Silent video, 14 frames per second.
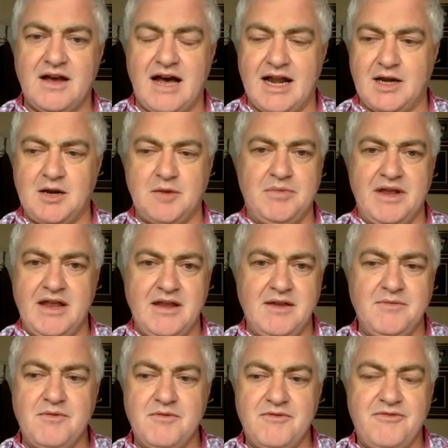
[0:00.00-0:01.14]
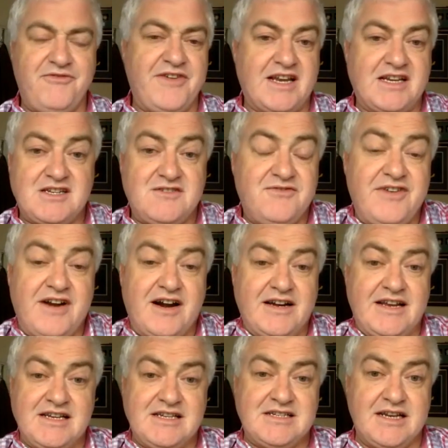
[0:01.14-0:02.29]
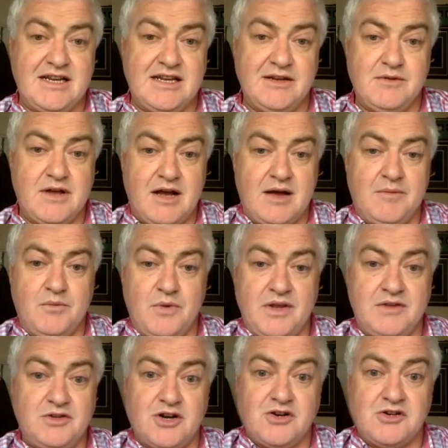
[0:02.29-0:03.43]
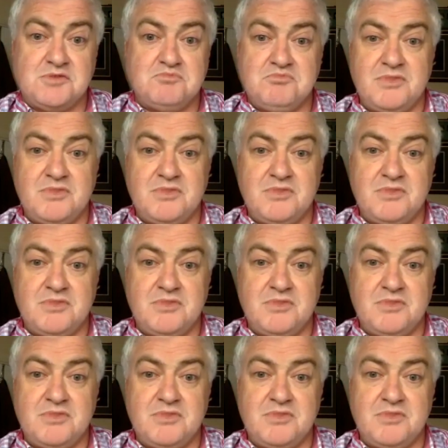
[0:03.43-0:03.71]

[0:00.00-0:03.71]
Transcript: and it can be fixed very easily with drugs.